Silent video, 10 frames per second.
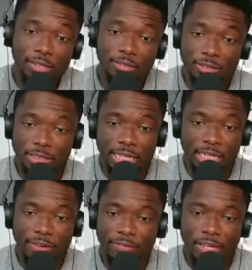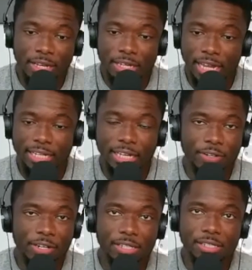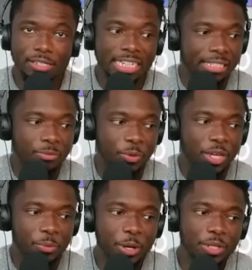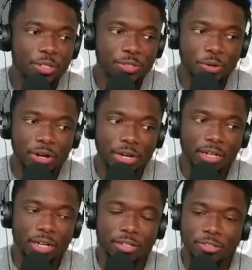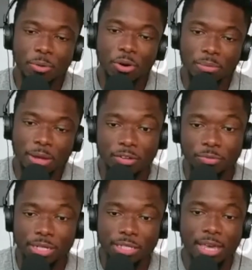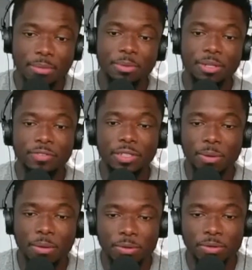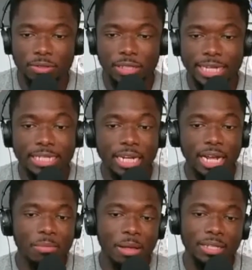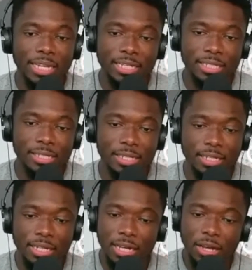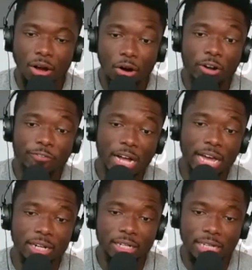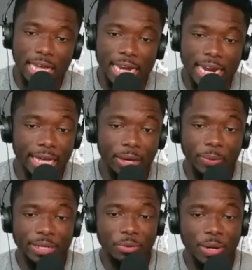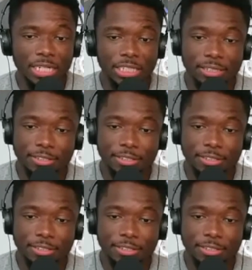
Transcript: Hesian niggas. Giving us, we, we only saw a, a small amount of what he's capable of in the bubble. Like, he's going to come out next season on fire, and I can't wait to watch it.